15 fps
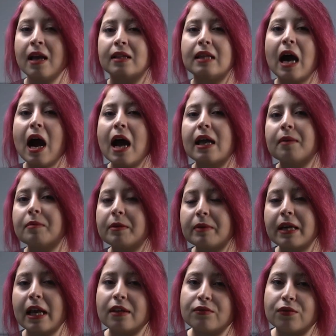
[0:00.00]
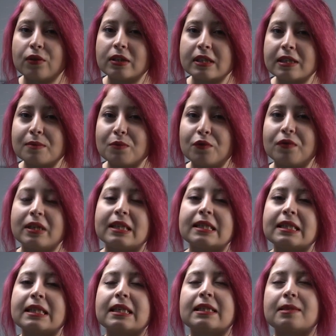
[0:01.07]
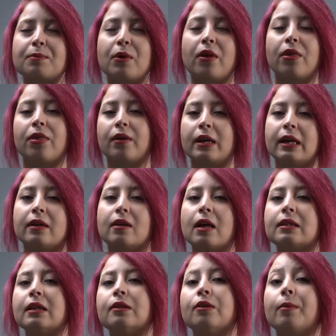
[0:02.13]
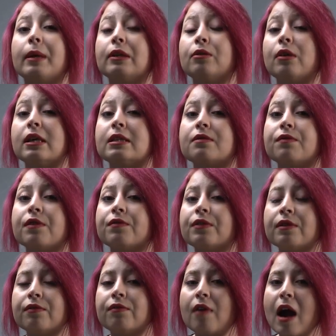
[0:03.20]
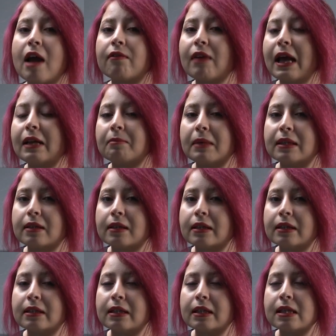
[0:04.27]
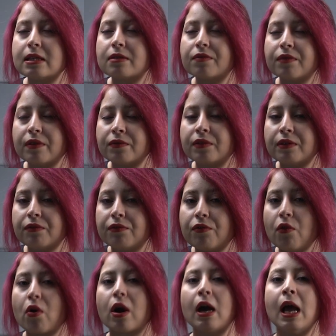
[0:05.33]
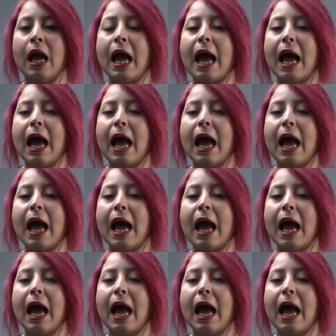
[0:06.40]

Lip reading: The IMDb rate for this movie is 6.3, Rotten Tomato is 55, and Metacritic is 54.